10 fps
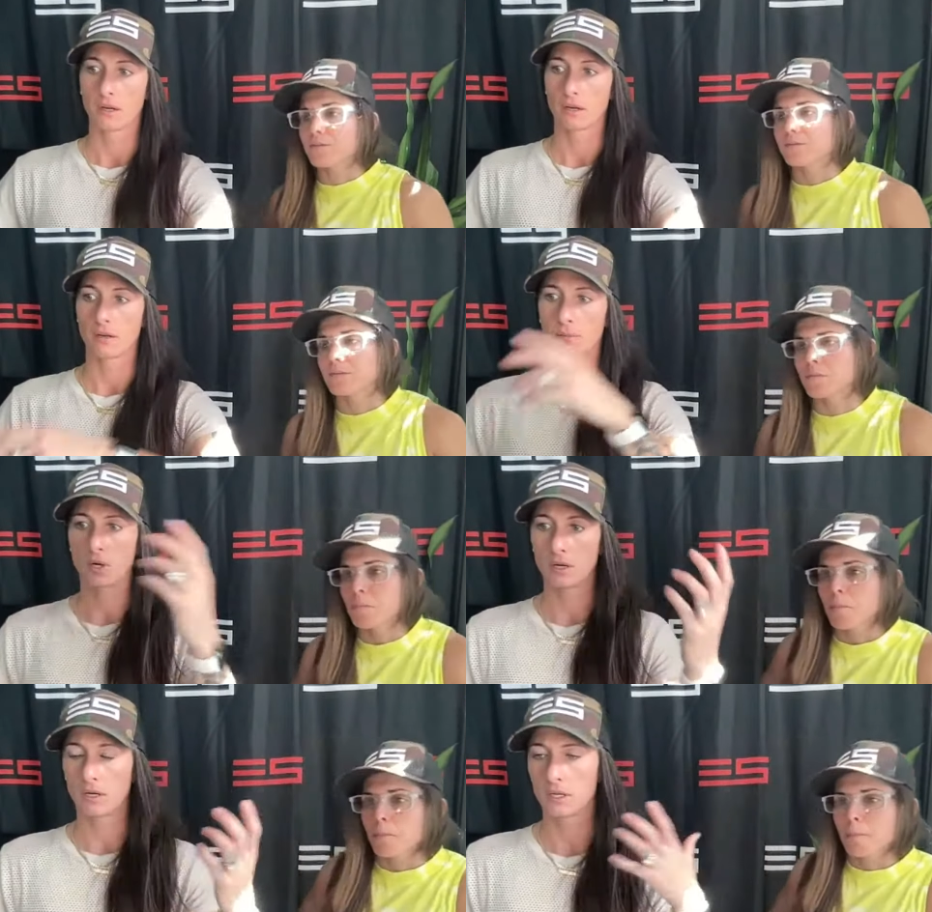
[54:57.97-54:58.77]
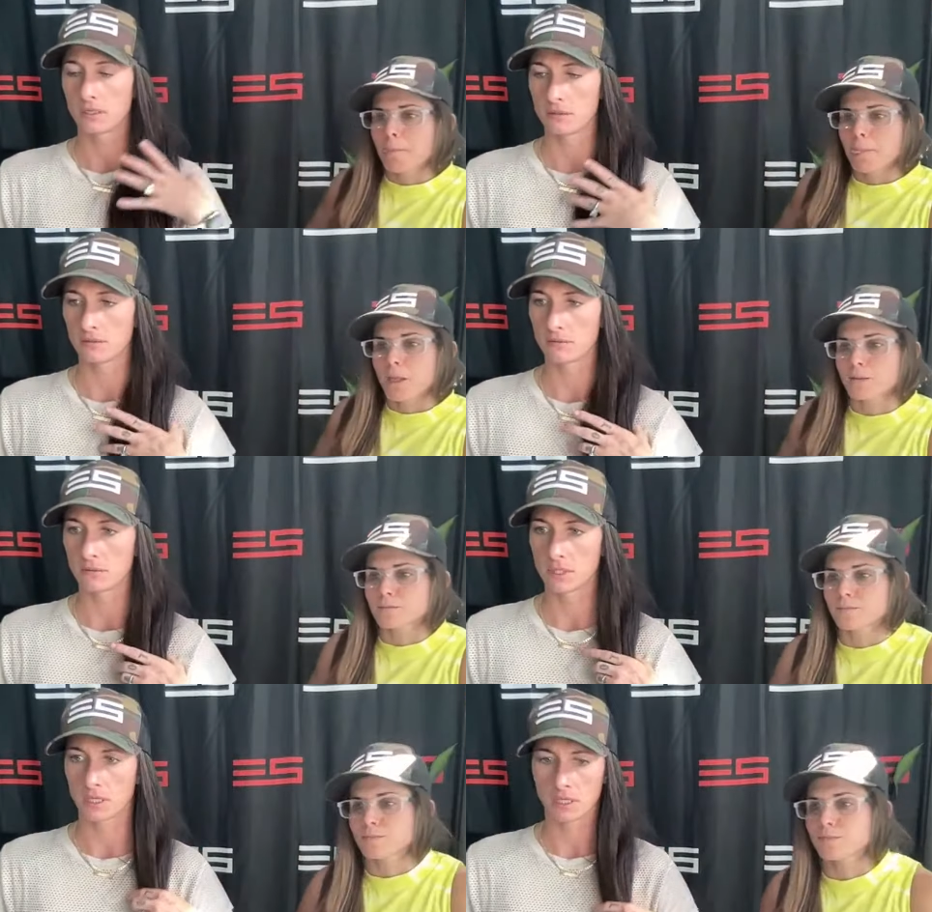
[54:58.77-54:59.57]
Speaker 1: um,
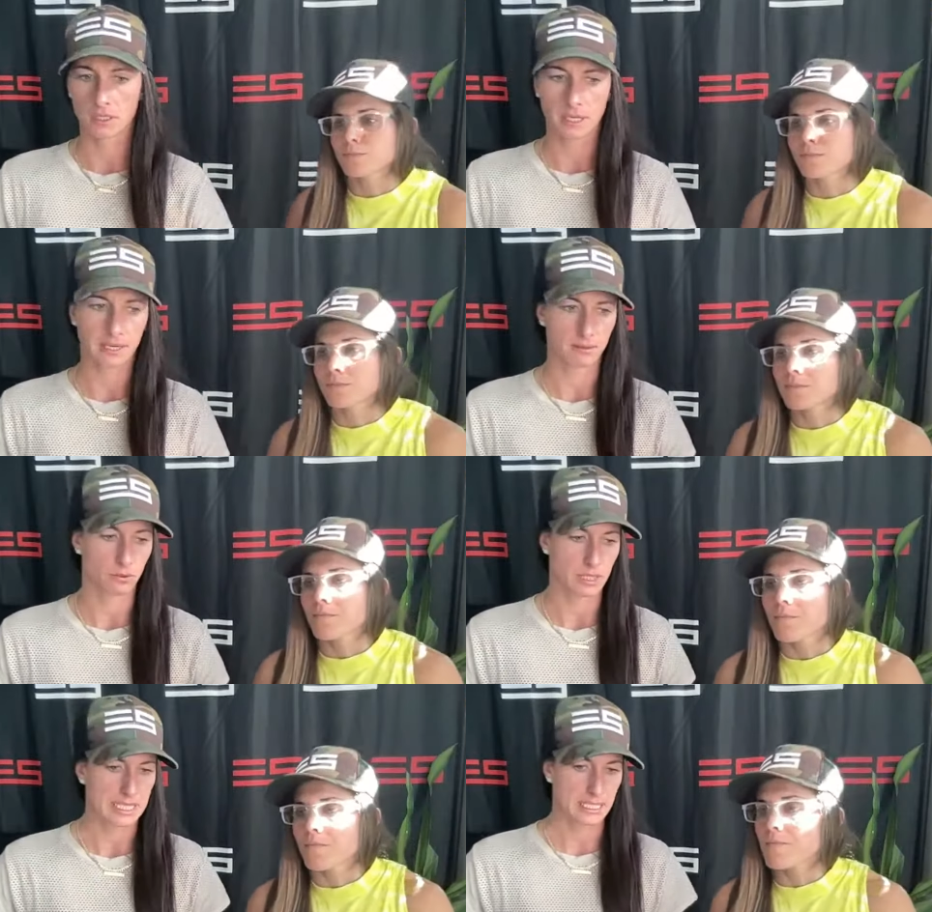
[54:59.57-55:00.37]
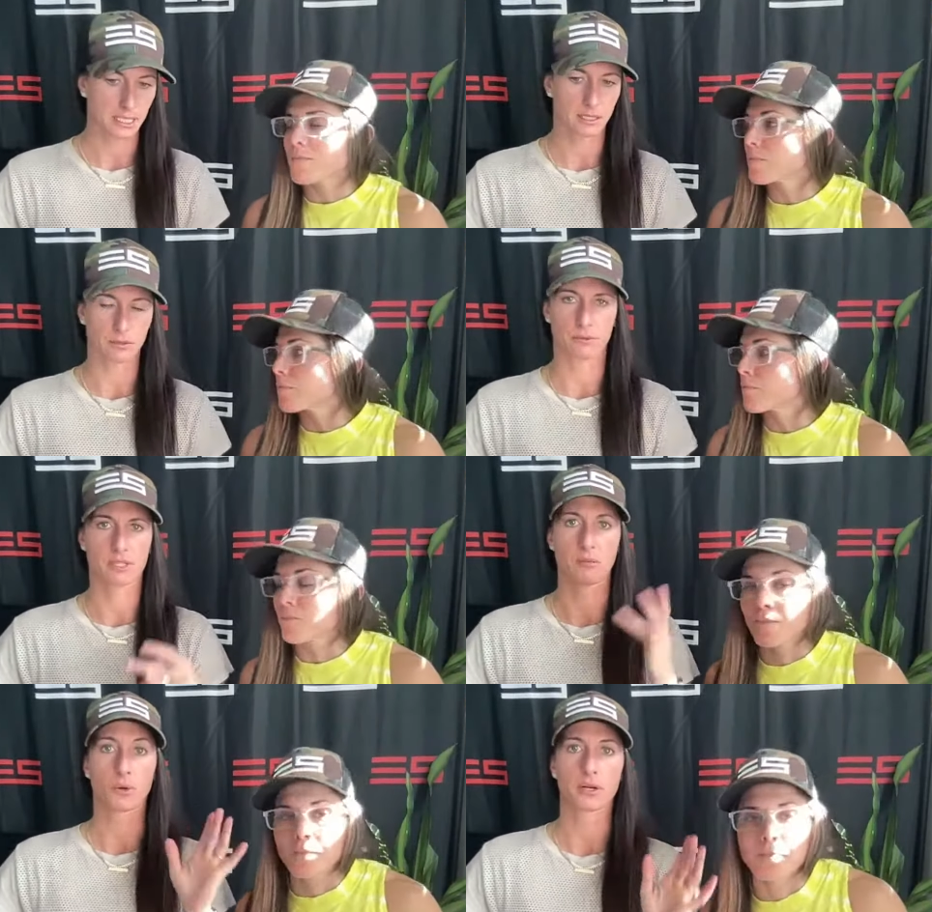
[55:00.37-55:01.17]
on, uh, I don't know, LinkedIn or
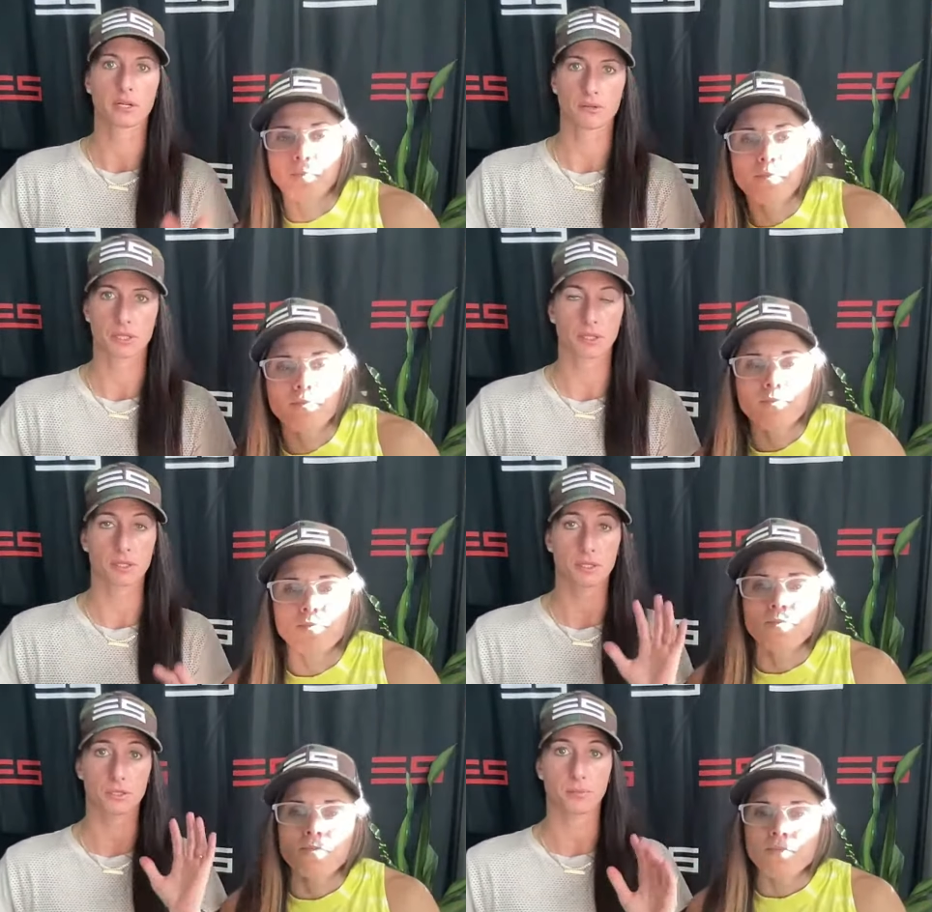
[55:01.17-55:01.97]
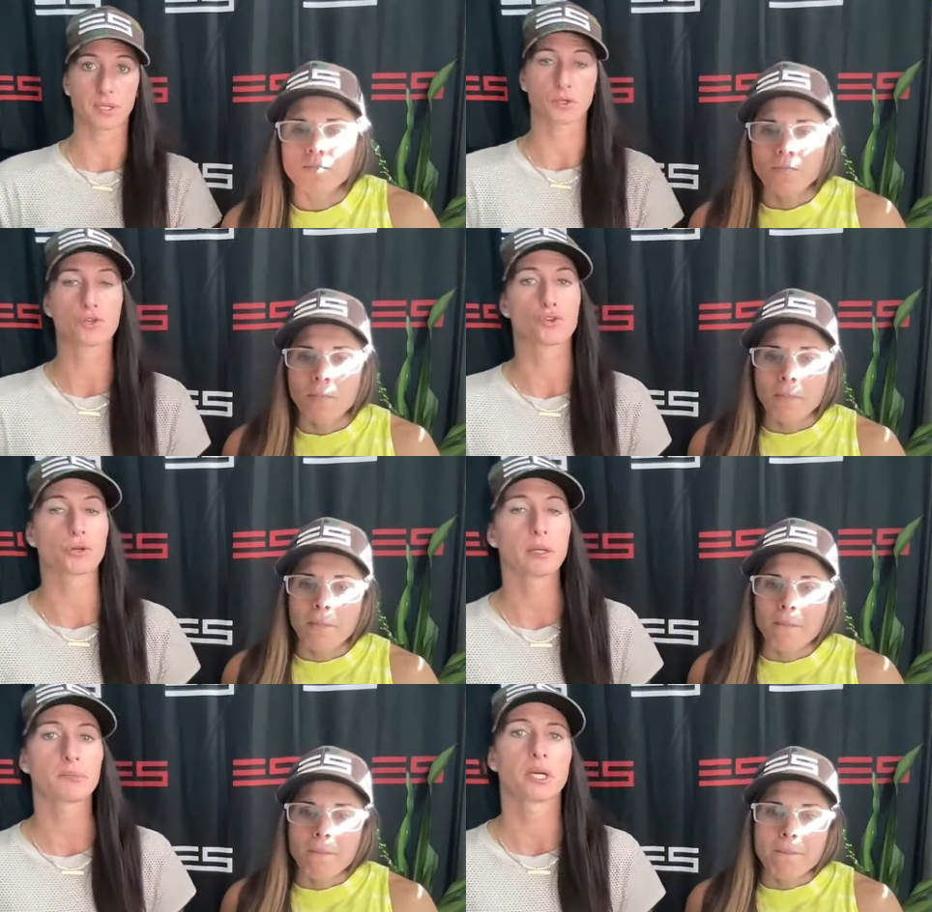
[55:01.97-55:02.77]
somewhere else that this is being
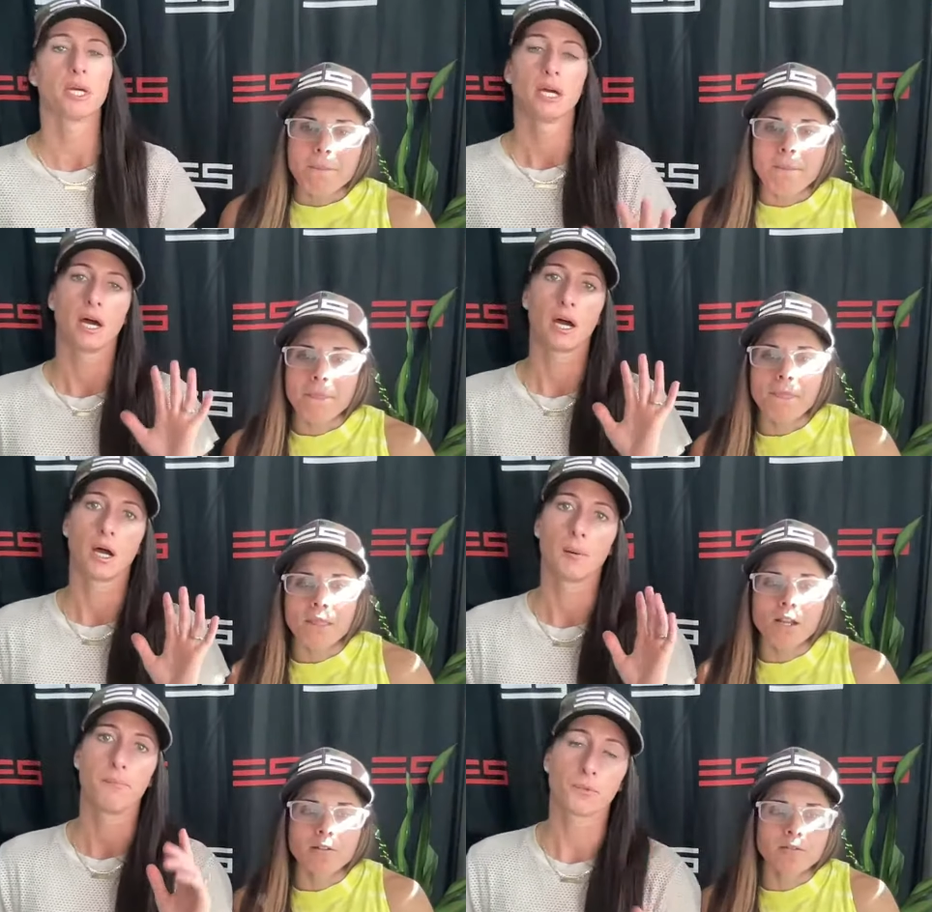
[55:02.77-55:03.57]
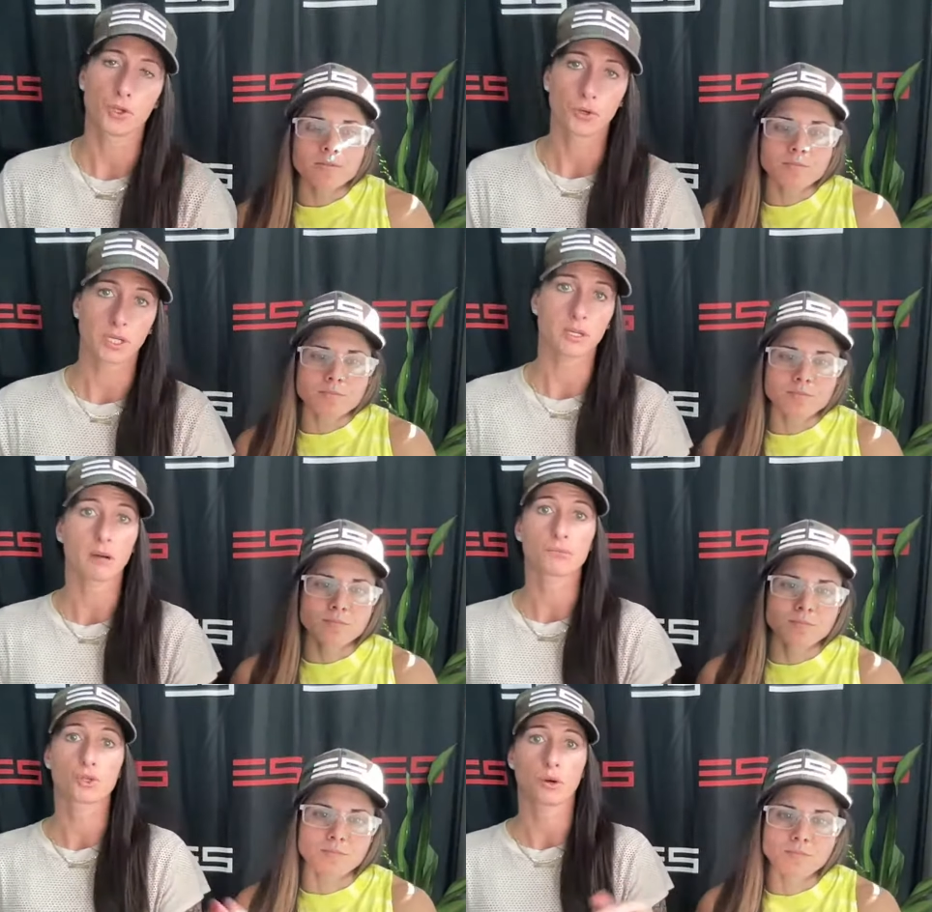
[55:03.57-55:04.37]
streamed, um, you can
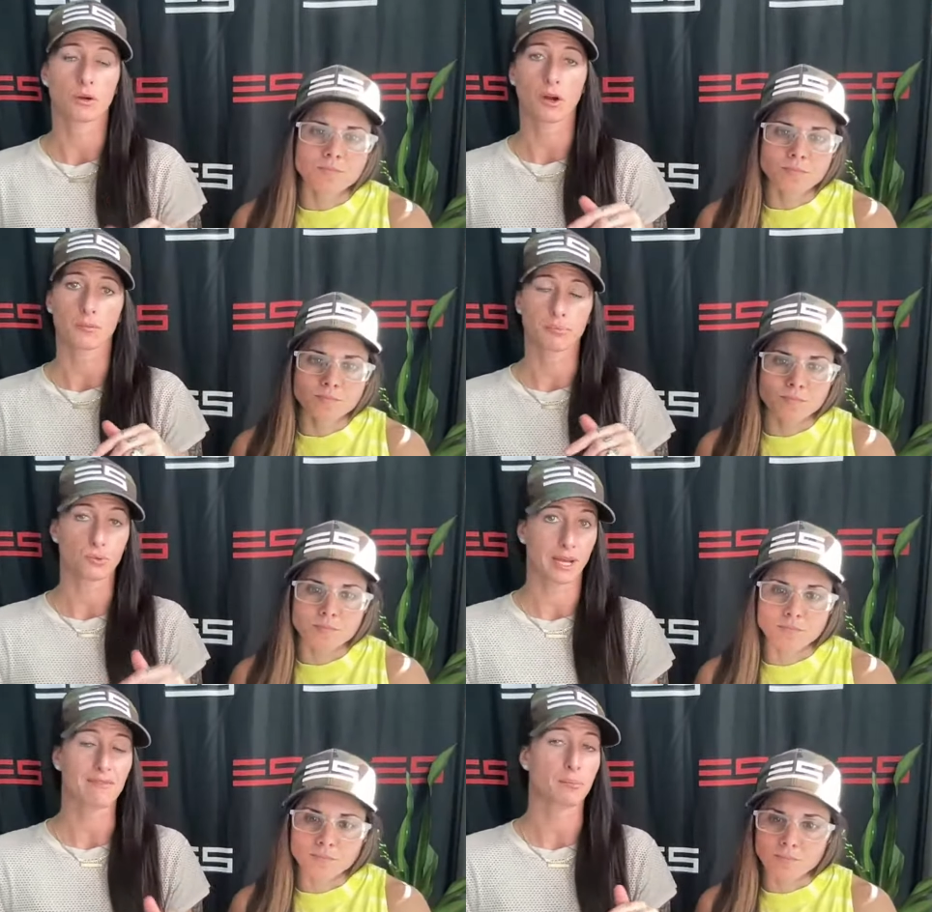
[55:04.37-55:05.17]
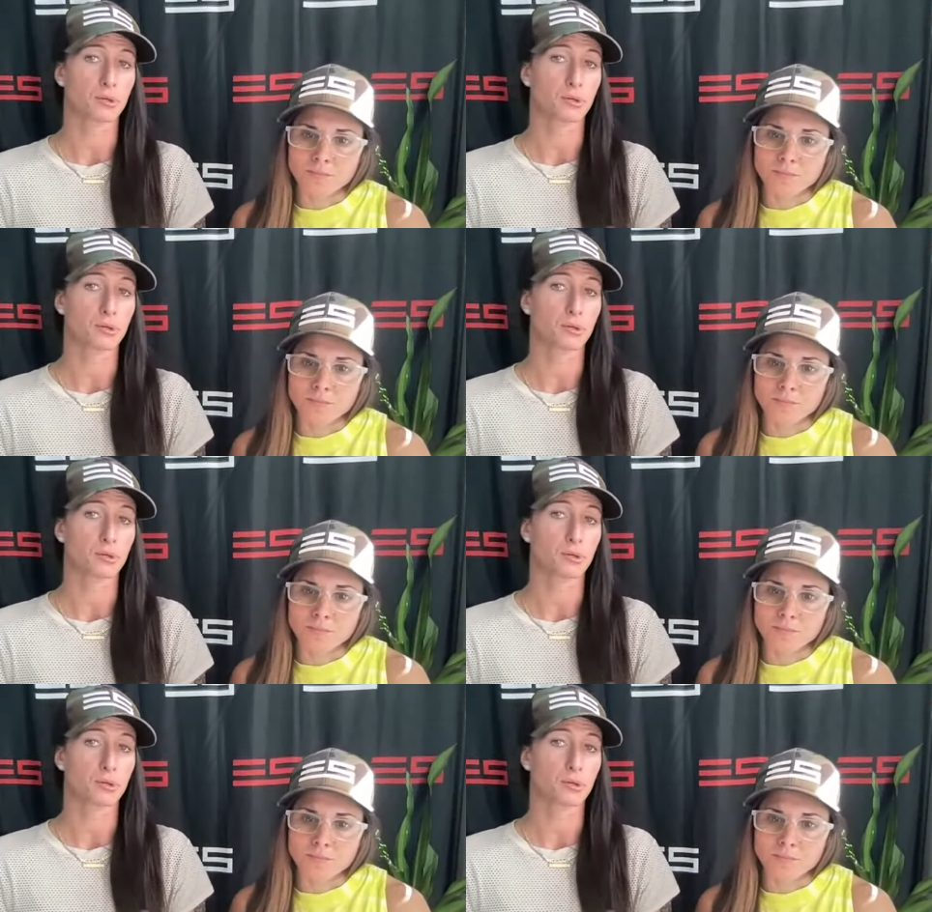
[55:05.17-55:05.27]
come to our, our, we have a